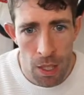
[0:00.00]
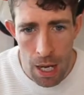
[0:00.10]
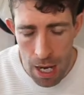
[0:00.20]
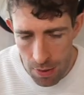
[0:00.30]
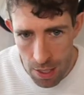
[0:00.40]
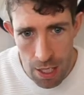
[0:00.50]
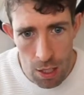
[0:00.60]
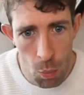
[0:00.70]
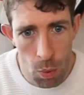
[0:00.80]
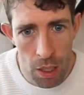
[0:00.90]
and
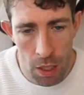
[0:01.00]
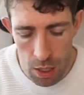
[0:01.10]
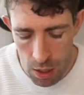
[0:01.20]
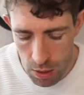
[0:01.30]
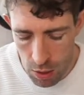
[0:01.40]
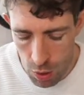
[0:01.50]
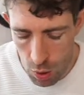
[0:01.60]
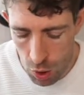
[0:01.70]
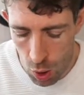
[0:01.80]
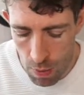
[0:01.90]
then we're going to
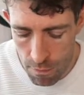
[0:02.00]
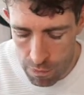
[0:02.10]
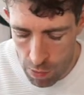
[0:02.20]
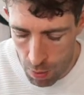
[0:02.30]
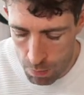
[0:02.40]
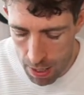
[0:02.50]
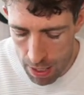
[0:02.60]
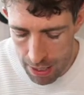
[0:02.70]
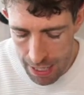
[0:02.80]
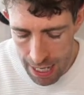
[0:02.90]
go it from
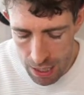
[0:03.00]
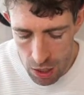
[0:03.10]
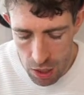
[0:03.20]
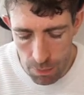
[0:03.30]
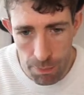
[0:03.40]
next,